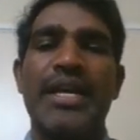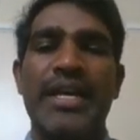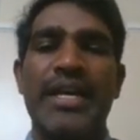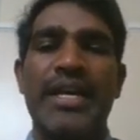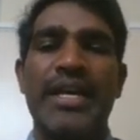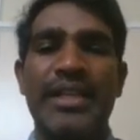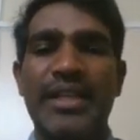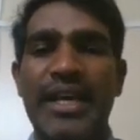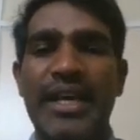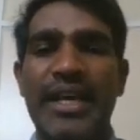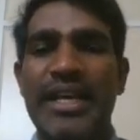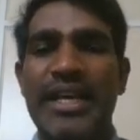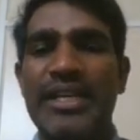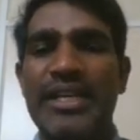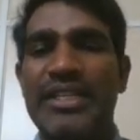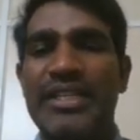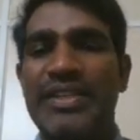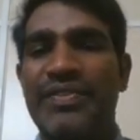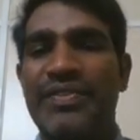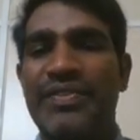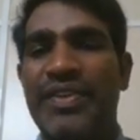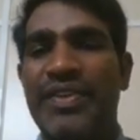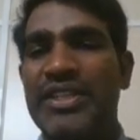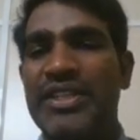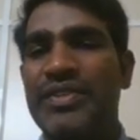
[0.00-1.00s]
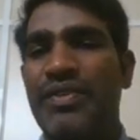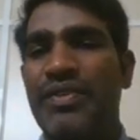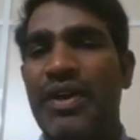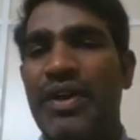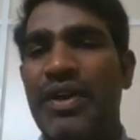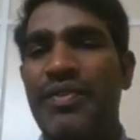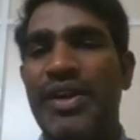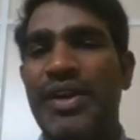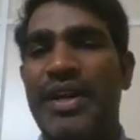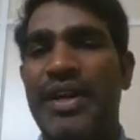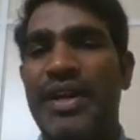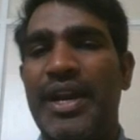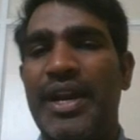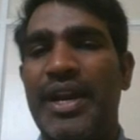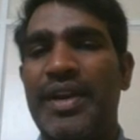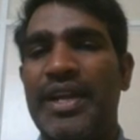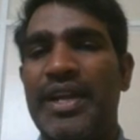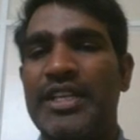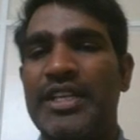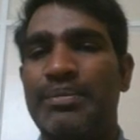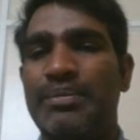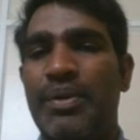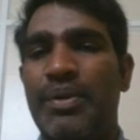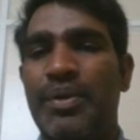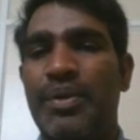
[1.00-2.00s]
In this, first one we'll try to
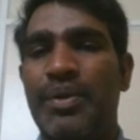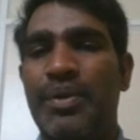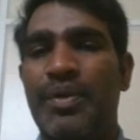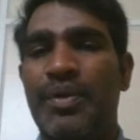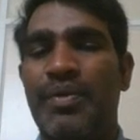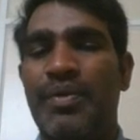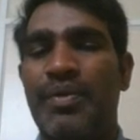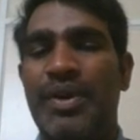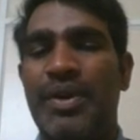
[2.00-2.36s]
explore